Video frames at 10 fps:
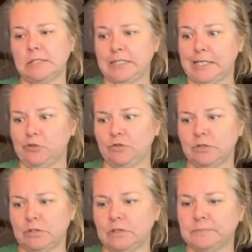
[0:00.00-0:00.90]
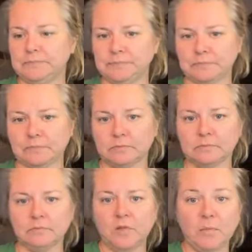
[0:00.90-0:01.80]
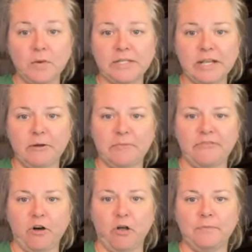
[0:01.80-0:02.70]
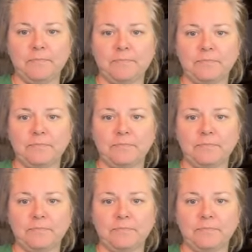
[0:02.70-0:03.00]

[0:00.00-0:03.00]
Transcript: it's dangerous. I'm always scared I'm going to fall.